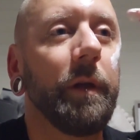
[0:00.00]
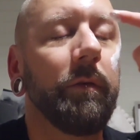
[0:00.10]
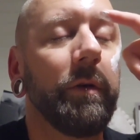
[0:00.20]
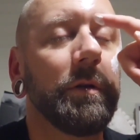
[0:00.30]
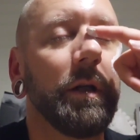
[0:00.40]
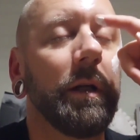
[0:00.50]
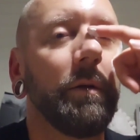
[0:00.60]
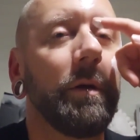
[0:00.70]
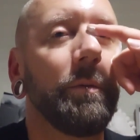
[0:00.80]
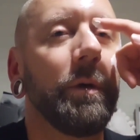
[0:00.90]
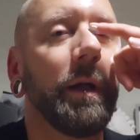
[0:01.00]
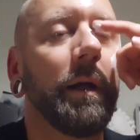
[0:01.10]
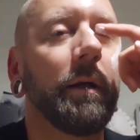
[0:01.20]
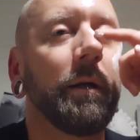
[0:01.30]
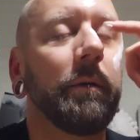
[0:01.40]
It feels like, you know, when you put
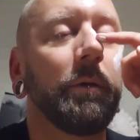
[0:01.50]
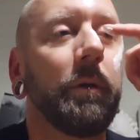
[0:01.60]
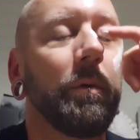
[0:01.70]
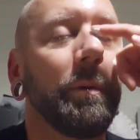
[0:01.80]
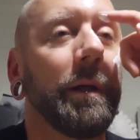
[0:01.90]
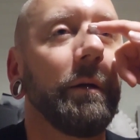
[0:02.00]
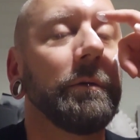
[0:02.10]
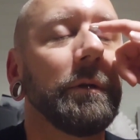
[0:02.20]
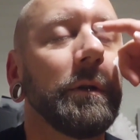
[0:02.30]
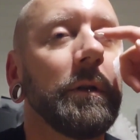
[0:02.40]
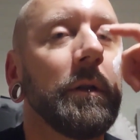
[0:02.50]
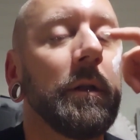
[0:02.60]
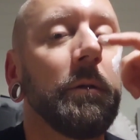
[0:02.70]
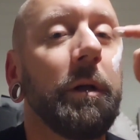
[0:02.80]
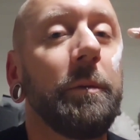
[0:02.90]
that, you probably don't,
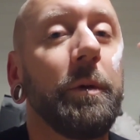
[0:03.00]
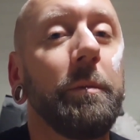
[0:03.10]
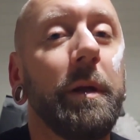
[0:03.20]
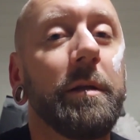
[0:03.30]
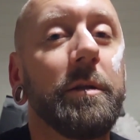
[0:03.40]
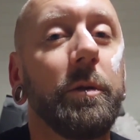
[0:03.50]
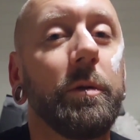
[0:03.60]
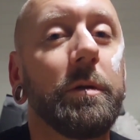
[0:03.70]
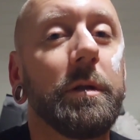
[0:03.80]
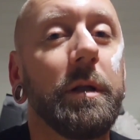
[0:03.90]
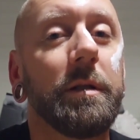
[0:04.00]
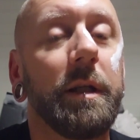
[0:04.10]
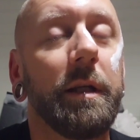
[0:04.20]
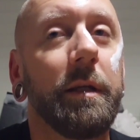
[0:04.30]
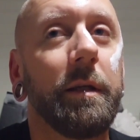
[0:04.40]
when you put mint sauce, as
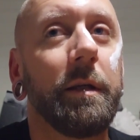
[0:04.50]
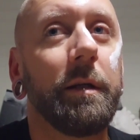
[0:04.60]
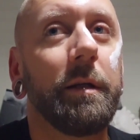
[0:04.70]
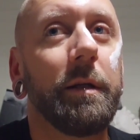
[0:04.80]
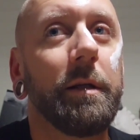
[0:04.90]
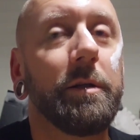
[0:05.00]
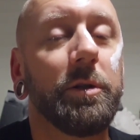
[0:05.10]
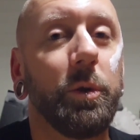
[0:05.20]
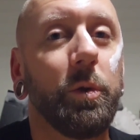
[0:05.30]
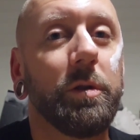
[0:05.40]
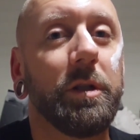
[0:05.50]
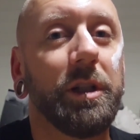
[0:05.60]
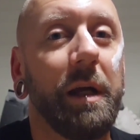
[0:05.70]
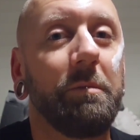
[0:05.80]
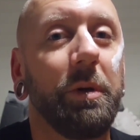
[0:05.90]
in sauce, the
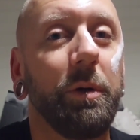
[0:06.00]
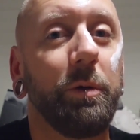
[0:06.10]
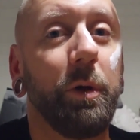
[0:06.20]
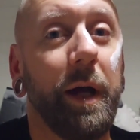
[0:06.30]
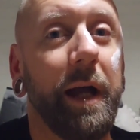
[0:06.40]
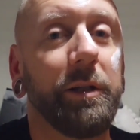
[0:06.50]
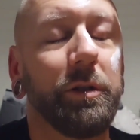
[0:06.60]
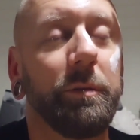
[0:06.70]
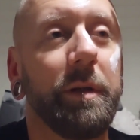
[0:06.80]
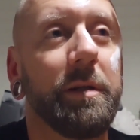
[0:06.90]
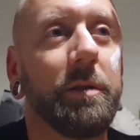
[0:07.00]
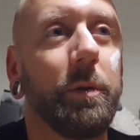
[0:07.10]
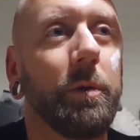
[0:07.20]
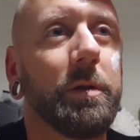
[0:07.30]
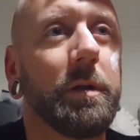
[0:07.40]
shampoo, not actual mint
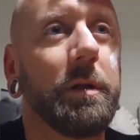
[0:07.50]
sauce.